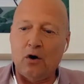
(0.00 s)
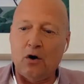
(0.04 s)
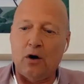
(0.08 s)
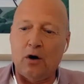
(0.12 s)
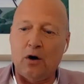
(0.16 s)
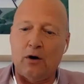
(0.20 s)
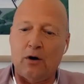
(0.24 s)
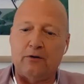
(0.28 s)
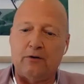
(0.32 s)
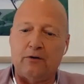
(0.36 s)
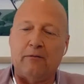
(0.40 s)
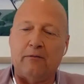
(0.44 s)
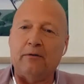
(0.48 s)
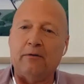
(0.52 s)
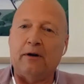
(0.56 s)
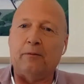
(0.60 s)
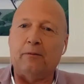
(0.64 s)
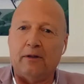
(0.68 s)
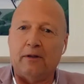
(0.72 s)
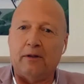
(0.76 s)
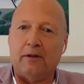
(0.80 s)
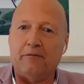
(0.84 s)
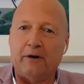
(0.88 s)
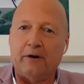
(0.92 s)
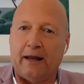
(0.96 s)
generally with
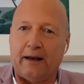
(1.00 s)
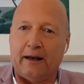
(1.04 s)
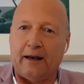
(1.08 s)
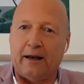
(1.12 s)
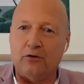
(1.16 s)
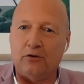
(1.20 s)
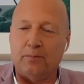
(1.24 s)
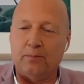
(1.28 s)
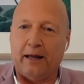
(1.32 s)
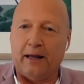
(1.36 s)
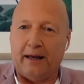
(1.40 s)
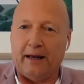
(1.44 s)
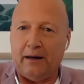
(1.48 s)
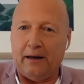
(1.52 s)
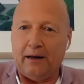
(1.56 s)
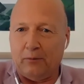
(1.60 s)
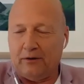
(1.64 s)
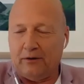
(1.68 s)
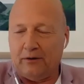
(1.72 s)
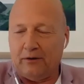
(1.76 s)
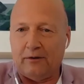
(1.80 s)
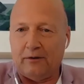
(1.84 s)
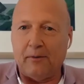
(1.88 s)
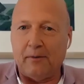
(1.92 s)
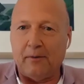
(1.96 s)
the financial planning, which
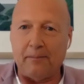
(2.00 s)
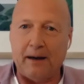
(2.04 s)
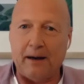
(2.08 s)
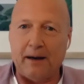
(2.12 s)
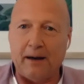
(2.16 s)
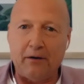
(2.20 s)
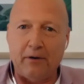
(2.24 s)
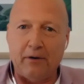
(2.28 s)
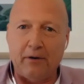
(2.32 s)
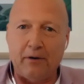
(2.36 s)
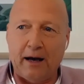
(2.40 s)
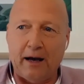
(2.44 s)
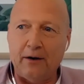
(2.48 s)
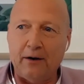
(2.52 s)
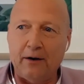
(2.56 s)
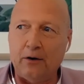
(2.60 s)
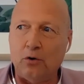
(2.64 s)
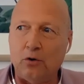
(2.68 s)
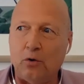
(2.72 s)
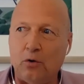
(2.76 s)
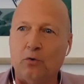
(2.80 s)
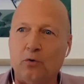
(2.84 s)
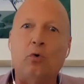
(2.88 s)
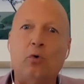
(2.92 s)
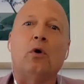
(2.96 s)
is my background, it
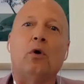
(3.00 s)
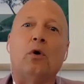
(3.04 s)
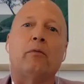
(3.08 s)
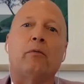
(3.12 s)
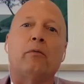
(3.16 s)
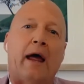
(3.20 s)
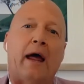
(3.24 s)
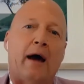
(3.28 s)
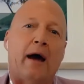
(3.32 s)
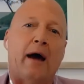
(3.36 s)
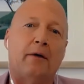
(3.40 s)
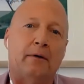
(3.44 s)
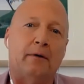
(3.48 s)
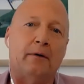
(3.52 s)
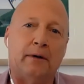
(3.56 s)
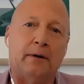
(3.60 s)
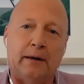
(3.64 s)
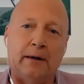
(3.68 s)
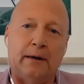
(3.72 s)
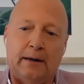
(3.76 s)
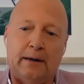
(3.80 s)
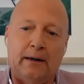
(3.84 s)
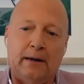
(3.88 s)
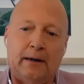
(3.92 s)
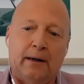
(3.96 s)
was all around,
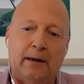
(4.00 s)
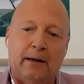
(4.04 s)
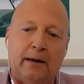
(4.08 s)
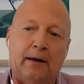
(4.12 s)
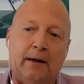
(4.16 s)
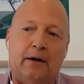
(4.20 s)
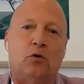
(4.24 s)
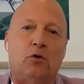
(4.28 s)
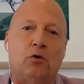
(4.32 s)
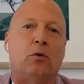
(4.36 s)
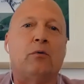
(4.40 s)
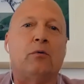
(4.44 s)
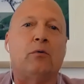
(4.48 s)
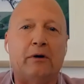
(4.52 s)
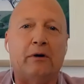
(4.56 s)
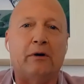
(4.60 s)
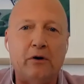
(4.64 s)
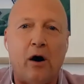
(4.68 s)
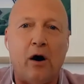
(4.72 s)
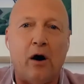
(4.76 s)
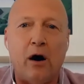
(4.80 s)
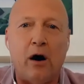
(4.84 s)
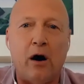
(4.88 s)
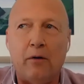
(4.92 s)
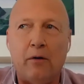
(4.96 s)
you want to
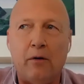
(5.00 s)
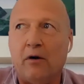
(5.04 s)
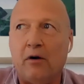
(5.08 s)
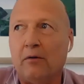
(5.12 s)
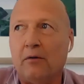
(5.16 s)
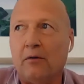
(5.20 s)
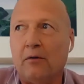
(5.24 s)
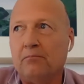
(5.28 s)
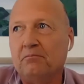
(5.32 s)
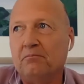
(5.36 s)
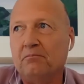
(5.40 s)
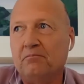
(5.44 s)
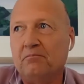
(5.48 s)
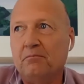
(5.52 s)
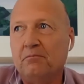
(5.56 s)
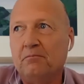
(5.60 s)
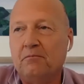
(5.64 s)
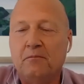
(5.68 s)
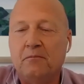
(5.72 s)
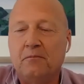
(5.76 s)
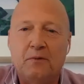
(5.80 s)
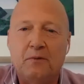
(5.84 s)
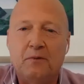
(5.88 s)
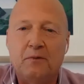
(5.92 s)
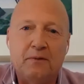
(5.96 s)
retire on
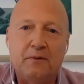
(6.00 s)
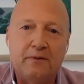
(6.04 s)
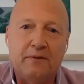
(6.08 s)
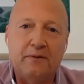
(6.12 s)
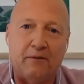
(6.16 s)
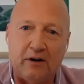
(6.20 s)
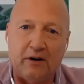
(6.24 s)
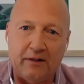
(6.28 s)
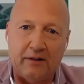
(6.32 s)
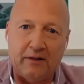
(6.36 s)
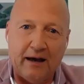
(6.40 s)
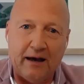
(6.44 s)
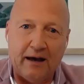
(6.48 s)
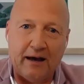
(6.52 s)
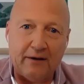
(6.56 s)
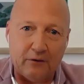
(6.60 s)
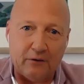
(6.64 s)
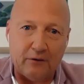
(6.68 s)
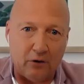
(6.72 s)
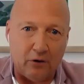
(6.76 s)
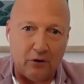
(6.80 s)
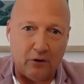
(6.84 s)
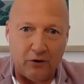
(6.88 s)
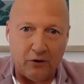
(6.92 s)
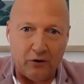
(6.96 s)

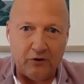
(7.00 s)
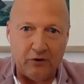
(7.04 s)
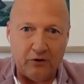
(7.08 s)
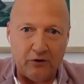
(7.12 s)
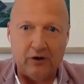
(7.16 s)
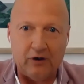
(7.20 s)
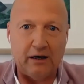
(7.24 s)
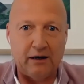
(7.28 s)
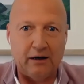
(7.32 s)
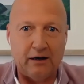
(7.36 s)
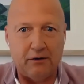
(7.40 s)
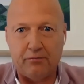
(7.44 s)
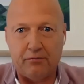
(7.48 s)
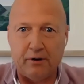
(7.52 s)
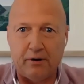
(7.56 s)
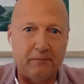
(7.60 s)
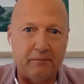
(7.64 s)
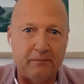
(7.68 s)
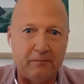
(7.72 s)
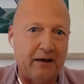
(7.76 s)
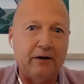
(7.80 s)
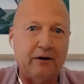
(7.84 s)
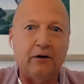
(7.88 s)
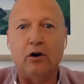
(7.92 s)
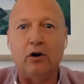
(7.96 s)
$70,000, you need $3
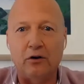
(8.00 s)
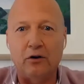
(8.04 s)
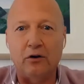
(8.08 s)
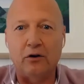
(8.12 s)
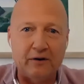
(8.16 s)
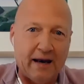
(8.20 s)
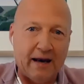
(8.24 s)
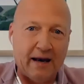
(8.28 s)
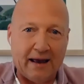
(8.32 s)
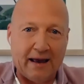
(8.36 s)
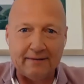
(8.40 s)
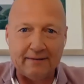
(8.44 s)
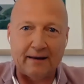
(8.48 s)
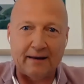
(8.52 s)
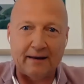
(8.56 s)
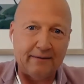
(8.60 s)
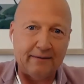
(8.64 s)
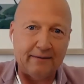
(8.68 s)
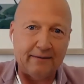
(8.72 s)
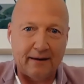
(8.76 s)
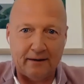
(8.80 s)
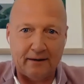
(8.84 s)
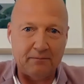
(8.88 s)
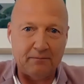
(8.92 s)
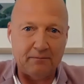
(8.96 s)
million in assets,
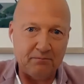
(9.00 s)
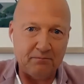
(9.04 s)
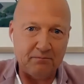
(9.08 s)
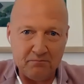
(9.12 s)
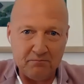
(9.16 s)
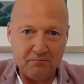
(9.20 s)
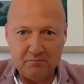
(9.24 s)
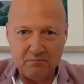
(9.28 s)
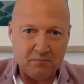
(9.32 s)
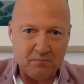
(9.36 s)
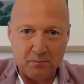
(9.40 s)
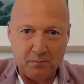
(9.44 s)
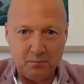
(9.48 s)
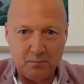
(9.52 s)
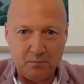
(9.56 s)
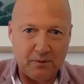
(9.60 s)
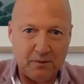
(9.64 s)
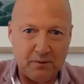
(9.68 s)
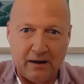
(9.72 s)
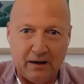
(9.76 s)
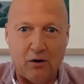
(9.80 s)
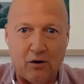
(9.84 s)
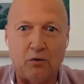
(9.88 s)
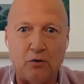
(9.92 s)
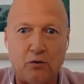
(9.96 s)
and
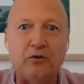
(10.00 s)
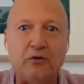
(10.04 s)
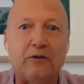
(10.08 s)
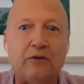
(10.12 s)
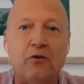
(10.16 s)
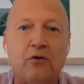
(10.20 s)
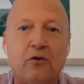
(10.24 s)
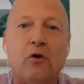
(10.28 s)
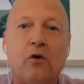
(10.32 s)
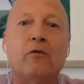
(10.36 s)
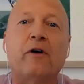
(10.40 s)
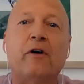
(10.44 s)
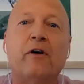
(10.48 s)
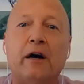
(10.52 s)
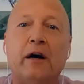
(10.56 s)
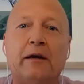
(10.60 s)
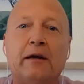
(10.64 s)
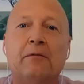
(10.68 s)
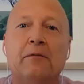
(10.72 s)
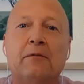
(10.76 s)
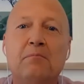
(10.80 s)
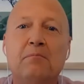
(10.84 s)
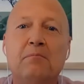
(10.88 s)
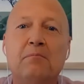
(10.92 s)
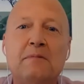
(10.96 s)
it was just all
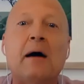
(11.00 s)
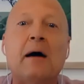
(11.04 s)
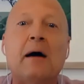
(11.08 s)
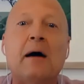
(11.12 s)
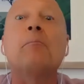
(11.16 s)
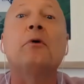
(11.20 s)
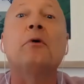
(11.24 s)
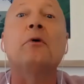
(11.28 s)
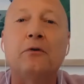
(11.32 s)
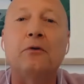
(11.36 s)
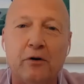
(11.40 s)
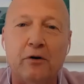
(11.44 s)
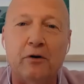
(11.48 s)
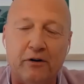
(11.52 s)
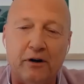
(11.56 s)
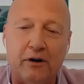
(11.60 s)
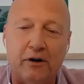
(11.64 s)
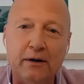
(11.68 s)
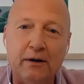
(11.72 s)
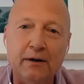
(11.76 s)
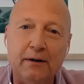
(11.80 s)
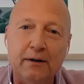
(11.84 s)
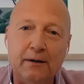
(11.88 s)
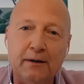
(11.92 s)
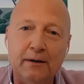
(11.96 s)
very numbers
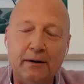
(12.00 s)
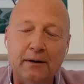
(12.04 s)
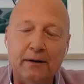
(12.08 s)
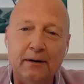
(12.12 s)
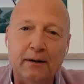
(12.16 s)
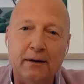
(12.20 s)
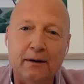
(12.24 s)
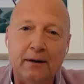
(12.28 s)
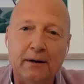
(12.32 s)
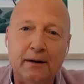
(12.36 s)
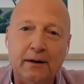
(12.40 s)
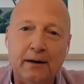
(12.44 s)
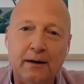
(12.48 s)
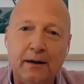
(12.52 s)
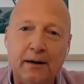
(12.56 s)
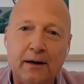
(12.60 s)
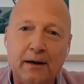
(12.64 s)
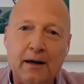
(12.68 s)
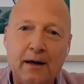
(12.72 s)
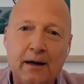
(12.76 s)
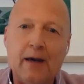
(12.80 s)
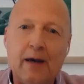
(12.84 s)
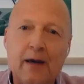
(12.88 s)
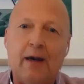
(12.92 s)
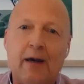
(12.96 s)
driven.
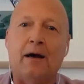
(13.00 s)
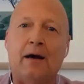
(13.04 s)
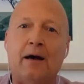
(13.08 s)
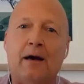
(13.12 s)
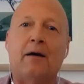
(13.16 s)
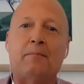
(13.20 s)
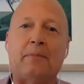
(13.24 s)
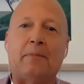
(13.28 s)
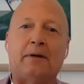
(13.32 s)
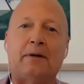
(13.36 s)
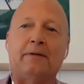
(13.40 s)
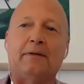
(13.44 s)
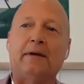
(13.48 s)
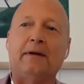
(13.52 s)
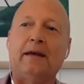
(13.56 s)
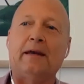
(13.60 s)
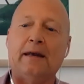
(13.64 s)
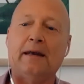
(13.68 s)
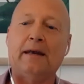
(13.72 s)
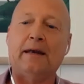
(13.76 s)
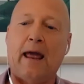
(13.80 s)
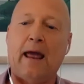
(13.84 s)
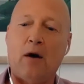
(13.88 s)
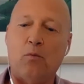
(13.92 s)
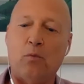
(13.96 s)
But sitting
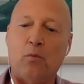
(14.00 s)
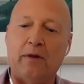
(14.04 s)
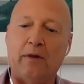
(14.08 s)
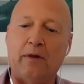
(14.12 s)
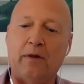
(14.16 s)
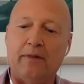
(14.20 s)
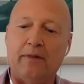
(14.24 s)
down with